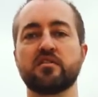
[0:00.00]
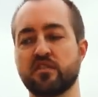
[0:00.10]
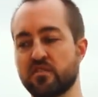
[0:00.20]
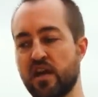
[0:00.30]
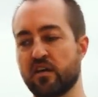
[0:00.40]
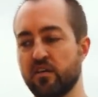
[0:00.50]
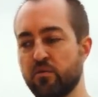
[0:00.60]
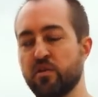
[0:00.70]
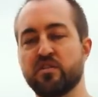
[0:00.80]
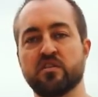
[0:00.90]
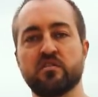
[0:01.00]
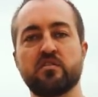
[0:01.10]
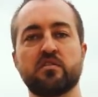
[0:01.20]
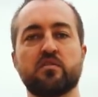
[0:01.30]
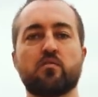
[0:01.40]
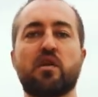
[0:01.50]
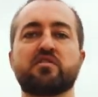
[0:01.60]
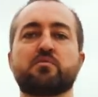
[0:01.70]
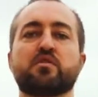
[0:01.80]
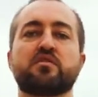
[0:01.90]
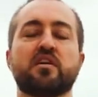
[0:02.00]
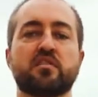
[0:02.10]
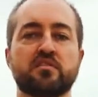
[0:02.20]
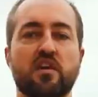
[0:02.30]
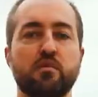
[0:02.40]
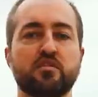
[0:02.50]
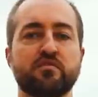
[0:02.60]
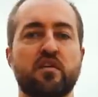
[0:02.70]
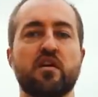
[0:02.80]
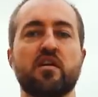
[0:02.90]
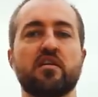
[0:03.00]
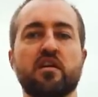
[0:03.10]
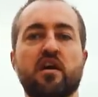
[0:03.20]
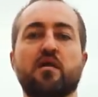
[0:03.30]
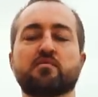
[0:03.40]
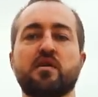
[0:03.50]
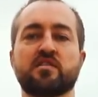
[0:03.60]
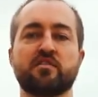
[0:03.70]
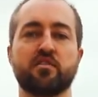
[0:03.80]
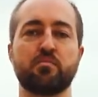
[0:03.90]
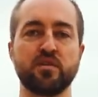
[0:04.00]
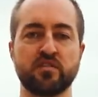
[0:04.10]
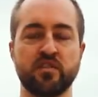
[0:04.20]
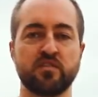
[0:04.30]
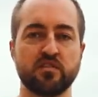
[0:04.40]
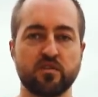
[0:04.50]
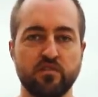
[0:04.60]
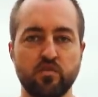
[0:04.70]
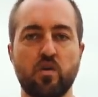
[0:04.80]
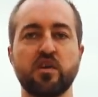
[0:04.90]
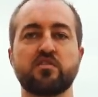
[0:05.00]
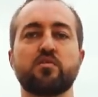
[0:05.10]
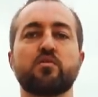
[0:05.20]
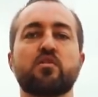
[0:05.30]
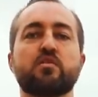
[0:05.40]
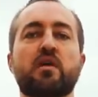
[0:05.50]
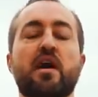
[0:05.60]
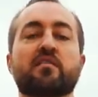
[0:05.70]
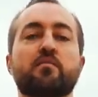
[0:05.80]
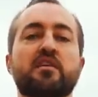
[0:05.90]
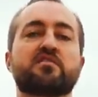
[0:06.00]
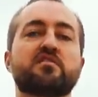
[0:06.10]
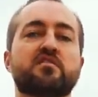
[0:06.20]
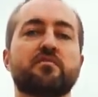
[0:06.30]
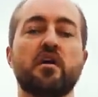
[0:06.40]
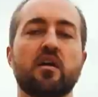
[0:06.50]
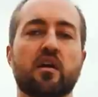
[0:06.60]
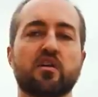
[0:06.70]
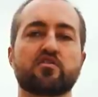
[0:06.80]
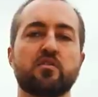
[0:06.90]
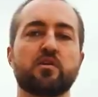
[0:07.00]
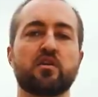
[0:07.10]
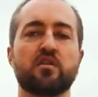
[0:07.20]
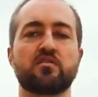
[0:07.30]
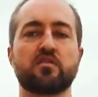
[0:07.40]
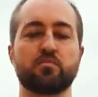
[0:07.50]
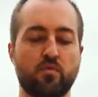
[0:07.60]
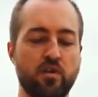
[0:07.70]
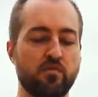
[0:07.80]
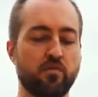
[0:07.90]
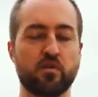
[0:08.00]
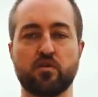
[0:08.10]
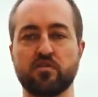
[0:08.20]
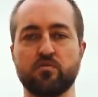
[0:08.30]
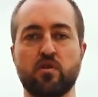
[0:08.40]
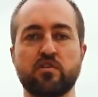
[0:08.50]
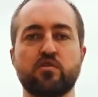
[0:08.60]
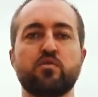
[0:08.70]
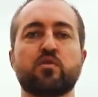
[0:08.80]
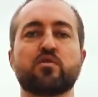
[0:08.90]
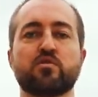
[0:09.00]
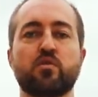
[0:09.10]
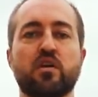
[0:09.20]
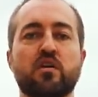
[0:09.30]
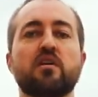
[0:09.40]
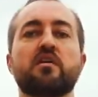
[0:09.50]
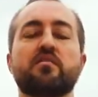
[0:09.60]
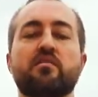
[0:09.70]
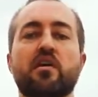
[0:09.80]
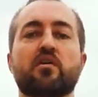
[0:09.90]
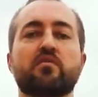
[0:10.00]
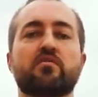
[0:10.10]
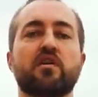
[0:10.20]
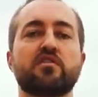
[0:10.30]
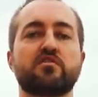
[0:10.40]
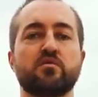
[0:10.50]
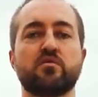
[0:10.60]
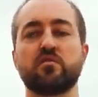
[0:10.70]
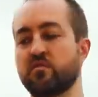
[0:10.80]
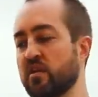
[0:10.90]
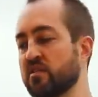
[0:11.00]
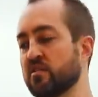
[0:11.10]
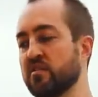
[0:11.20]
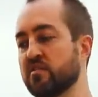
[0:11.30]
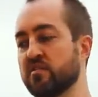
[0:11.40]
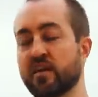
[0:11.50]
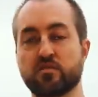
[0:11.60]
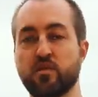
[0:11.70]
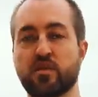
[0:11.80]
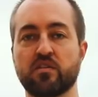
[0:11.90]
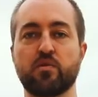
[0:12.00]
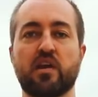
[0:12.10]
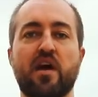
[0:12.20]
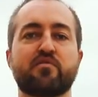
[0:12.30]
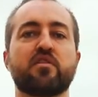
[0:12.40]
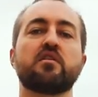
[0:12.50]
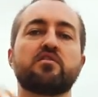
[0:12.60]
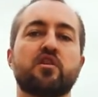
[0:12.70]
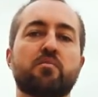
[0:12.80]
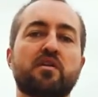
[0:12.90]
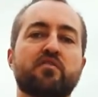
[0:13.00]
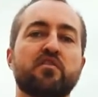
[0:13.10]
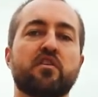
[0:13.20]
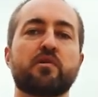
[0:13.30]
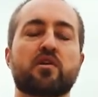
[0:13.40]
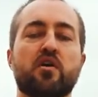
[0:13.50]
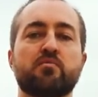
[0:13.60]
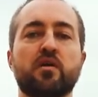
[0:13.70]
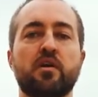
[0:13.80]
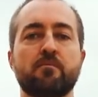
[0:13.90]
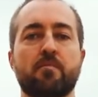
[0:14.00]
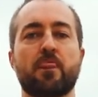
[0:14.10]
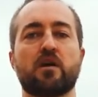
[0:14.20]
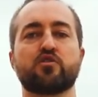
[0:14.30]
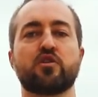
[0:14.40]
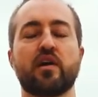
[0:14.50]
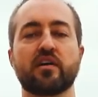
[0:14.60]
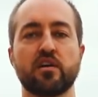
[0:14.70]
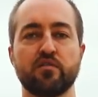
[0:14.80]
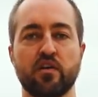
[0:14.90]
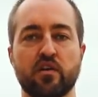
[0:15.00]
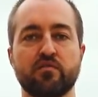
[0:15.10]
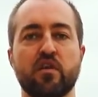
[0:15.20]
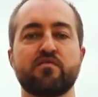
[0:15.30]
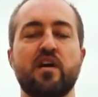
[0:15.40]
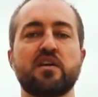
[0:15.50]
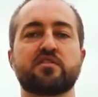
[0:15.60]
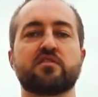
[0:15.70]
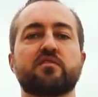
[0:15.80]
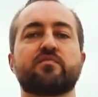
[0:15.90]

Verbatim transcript: is exactly the reason why I was able to take this game so far and, and optimize every little piece of it. So if you want to learn my optimized system and get extremely good to the point where you're closing one to two new girls a week very, very soon, and as little as next week or the week after, jump on a free thirty minute call with me. I'll show you how I can get you very good very fast.